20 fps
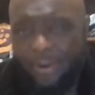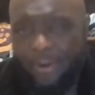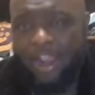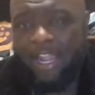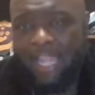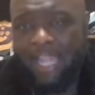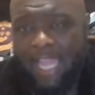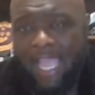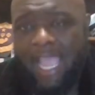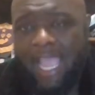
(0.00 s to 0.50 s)

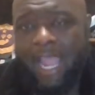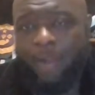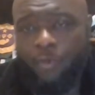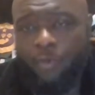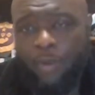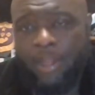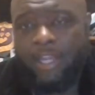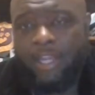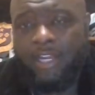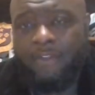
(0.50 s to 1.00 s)
line,
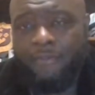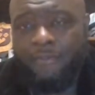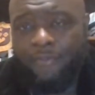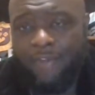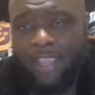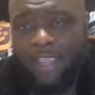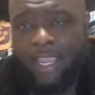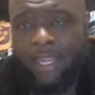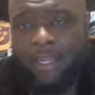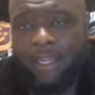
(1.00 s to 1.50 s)
ready to
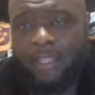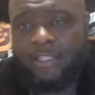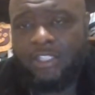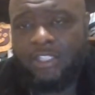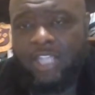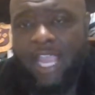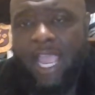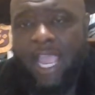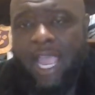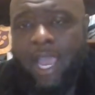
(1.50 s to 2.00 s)
defend the
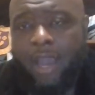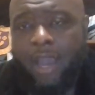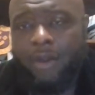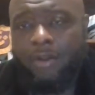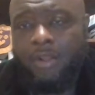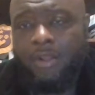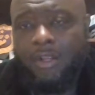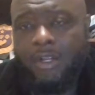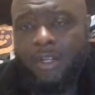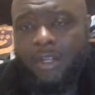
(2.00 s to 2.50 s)
child
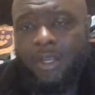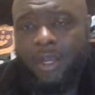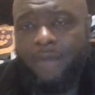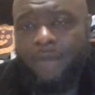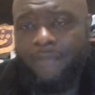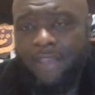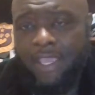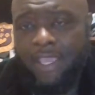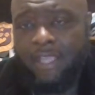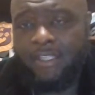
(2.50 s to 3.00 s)
of his.